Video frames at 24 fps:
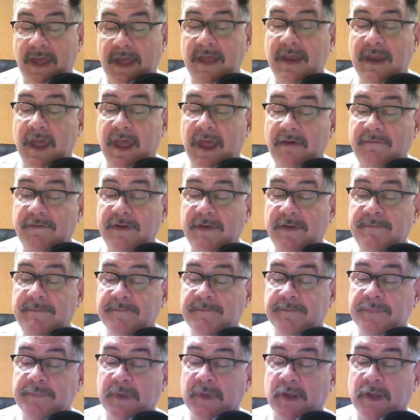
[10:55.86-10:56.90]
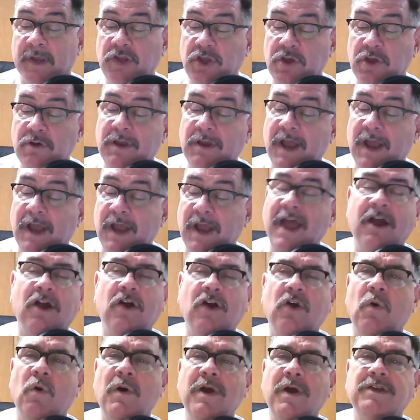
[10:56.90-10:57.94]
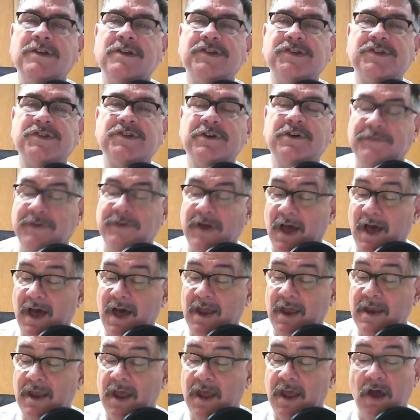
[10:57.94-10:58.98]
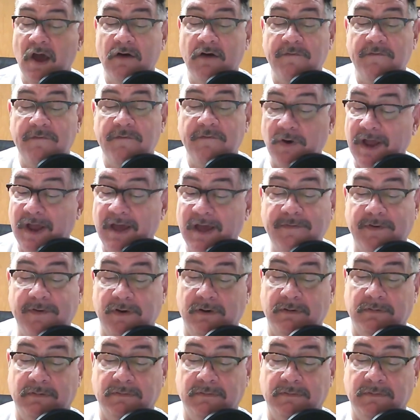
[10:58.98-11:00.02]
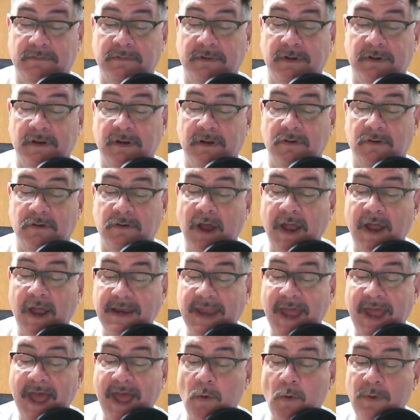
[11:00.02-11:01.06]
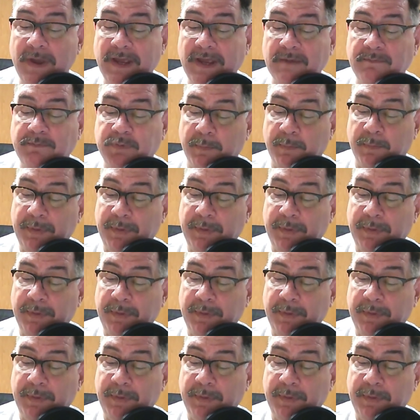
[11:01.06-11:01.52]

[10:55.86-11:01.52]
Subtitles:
In heaven, you and I are going to serve God forever. Right now, we can